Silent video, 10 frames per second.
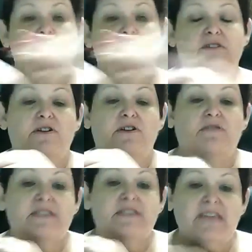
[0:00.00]
you know,
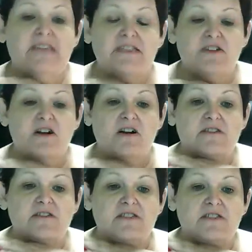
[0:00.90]
since I
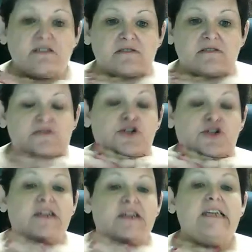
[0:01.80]
started this
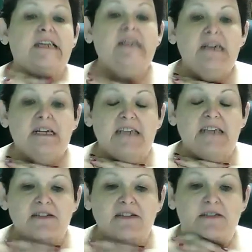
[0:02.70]
journey,
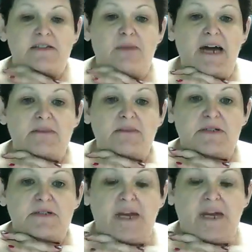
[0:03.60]
down at the bottom of
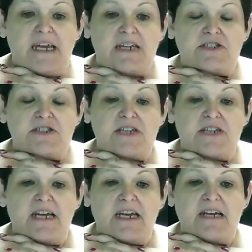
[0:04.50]
the page.
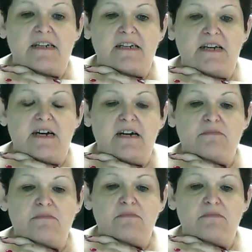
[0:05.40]
And